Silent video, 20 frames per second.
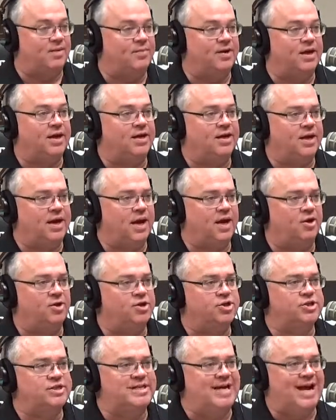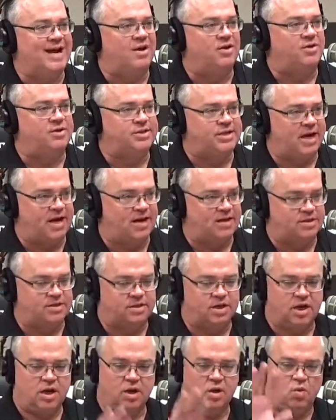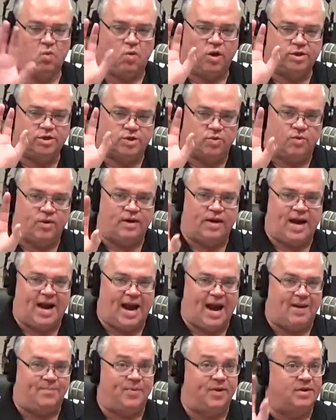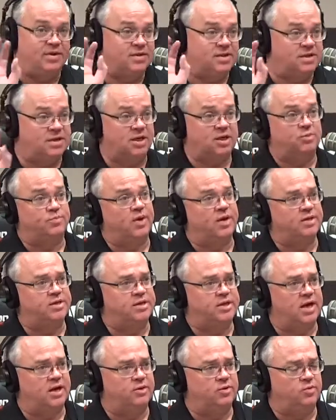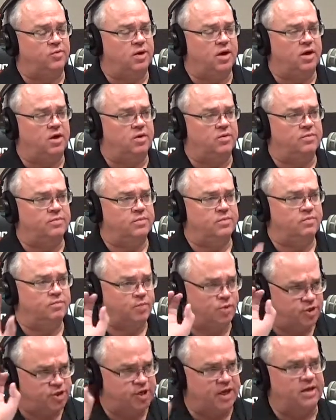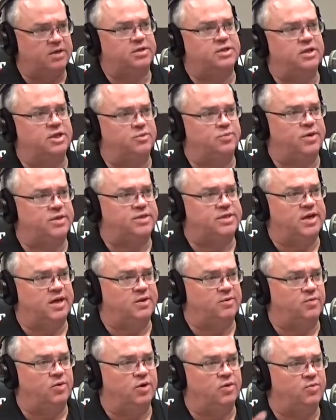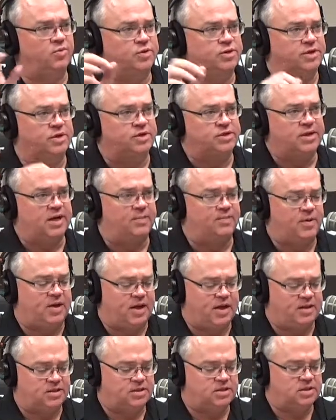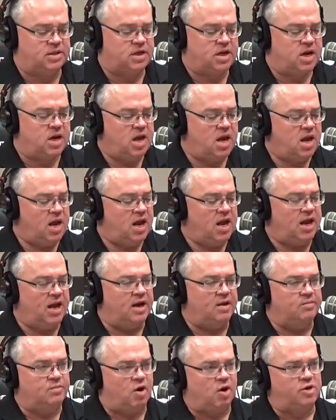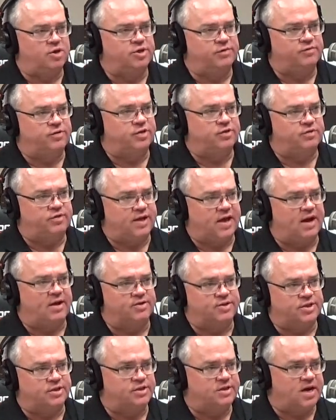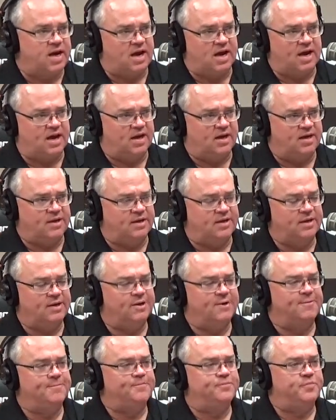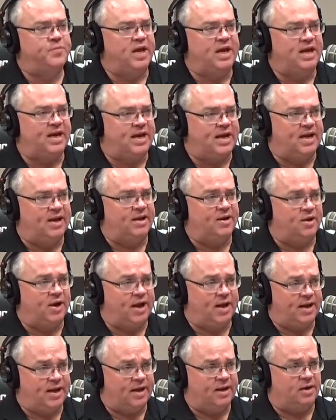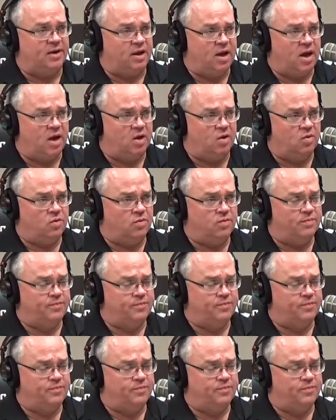indicators tells us what's going to happen 6 months down the road. Projects 6 months down the road what's going to take place. In March of 2009, it hit a low.